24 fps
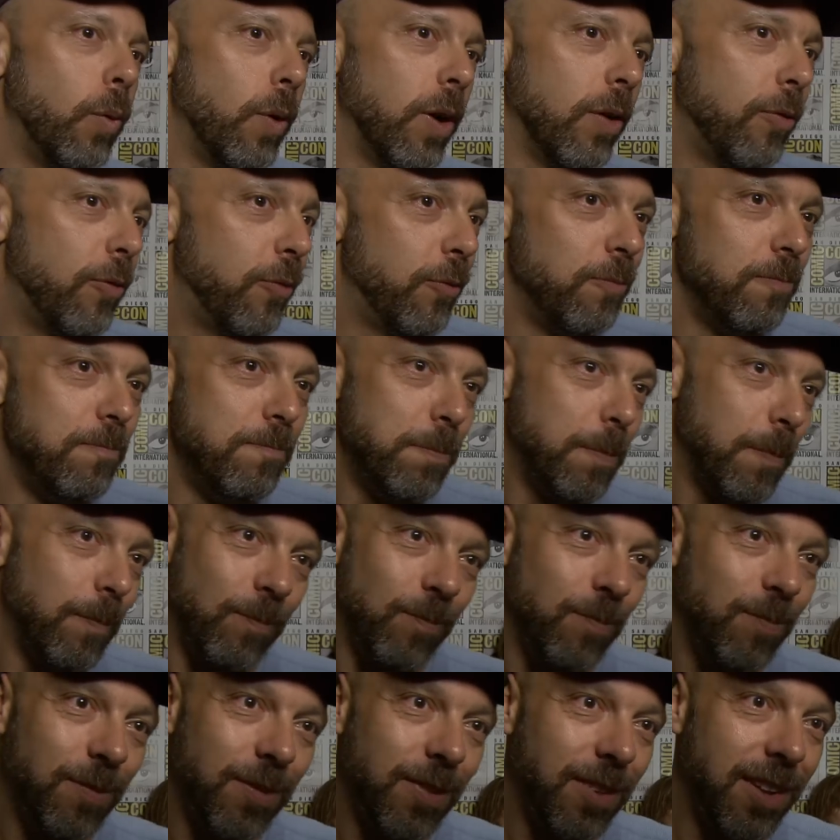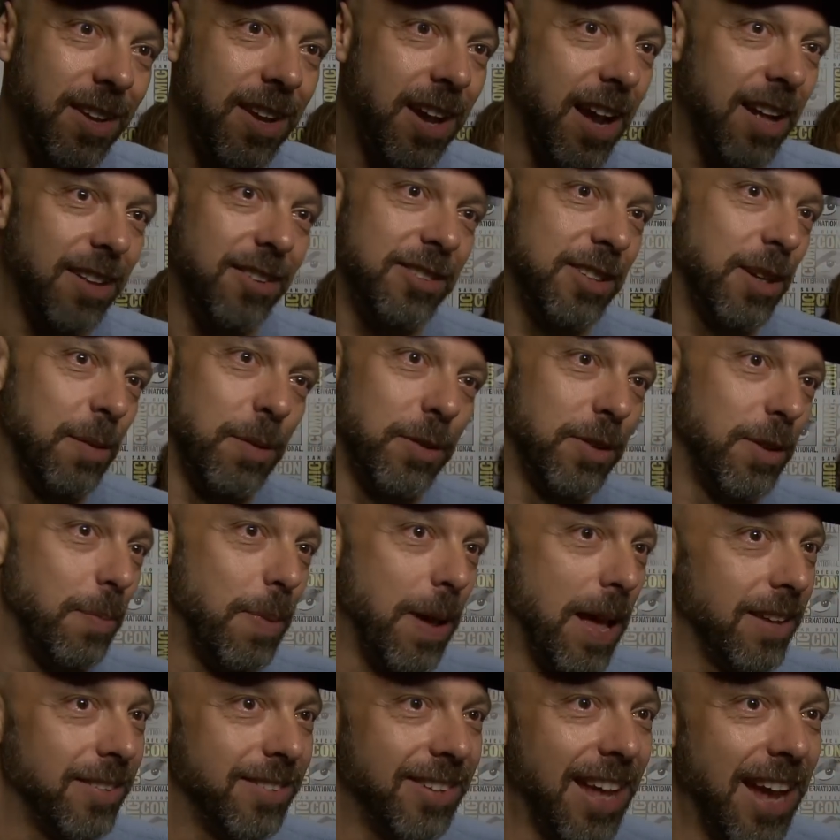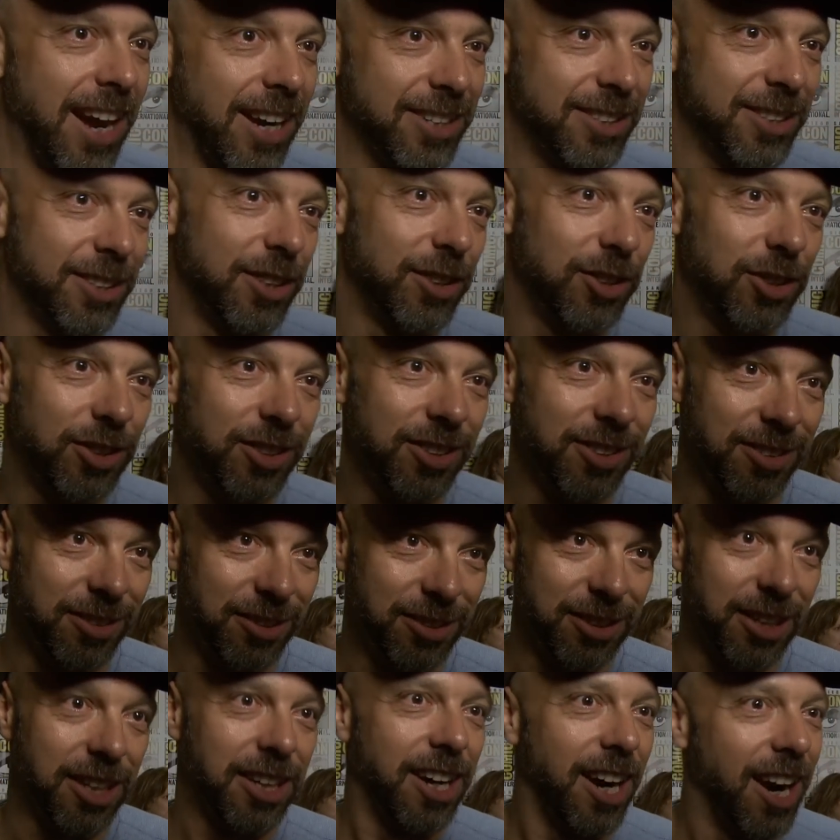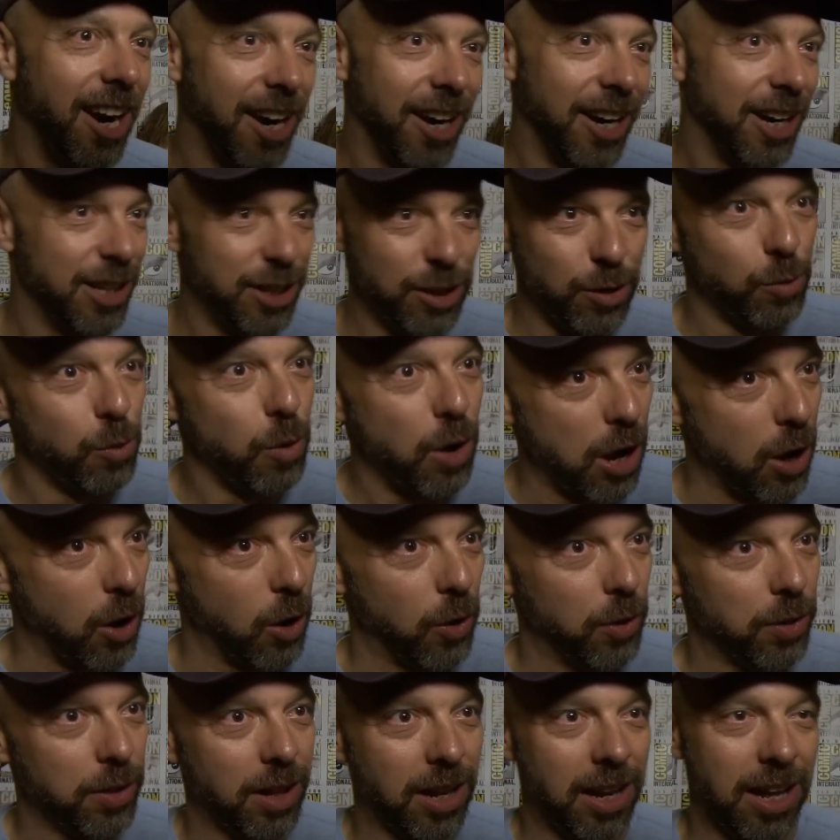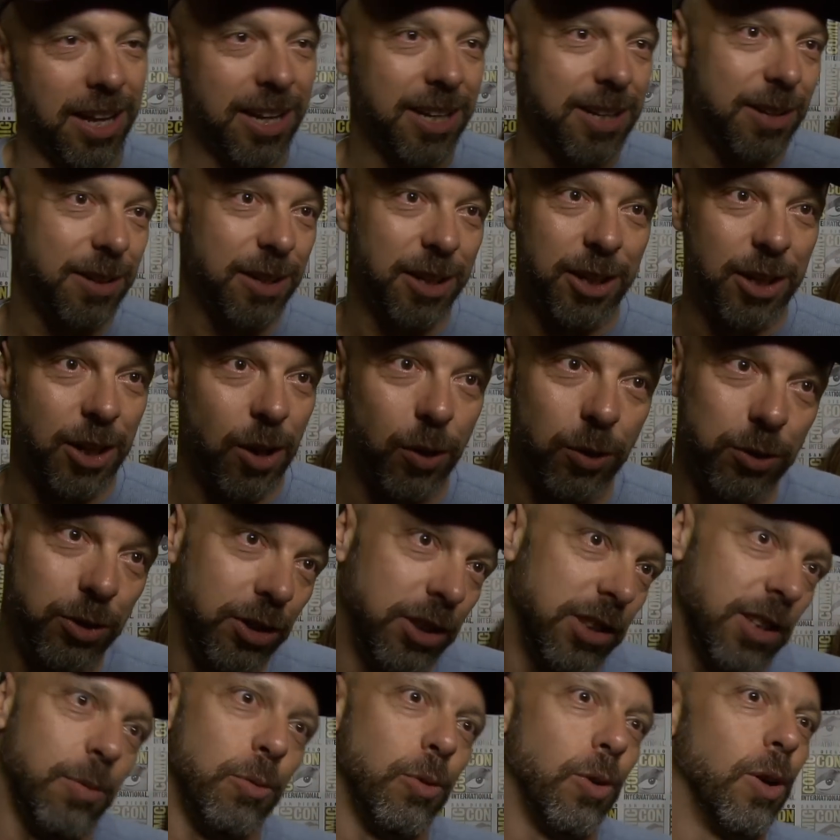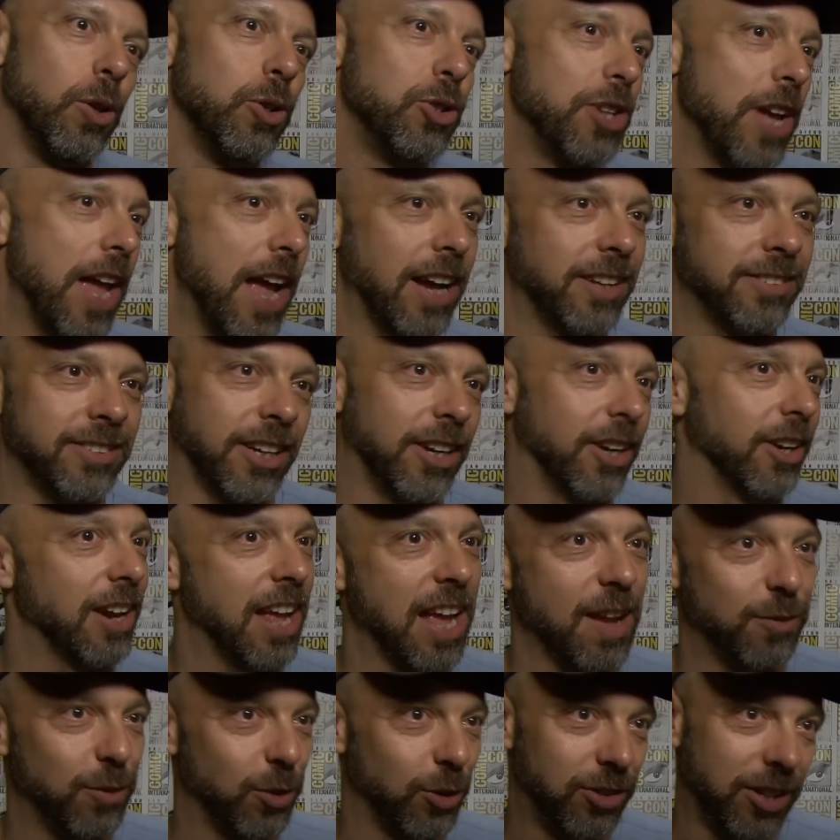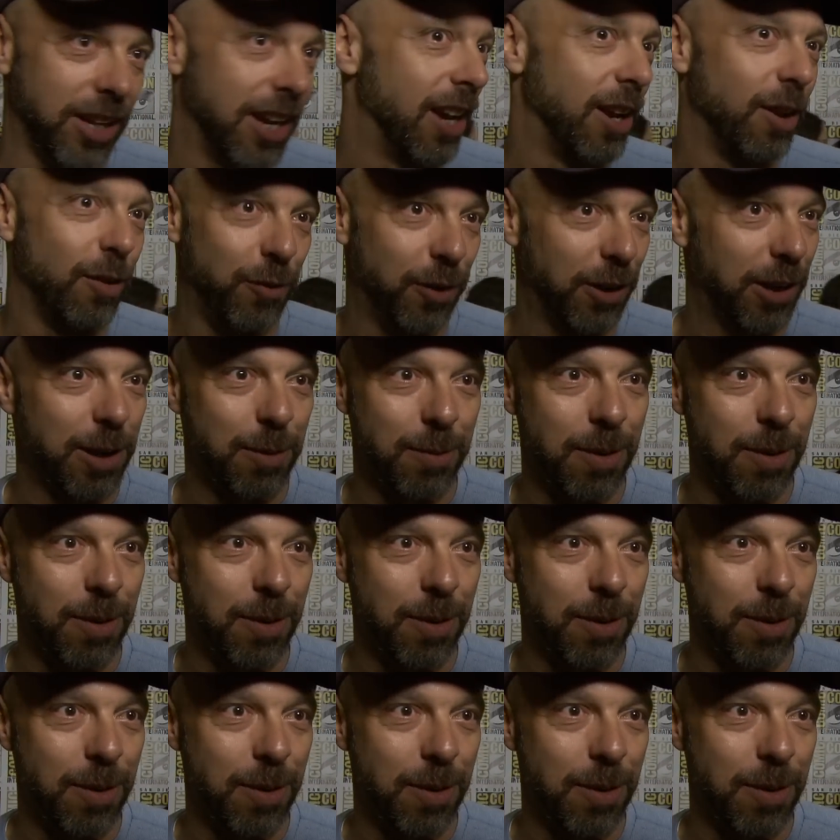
We've got some of the best actors there are in the world, like, you know, Samuel Jackson, I don't have to say anything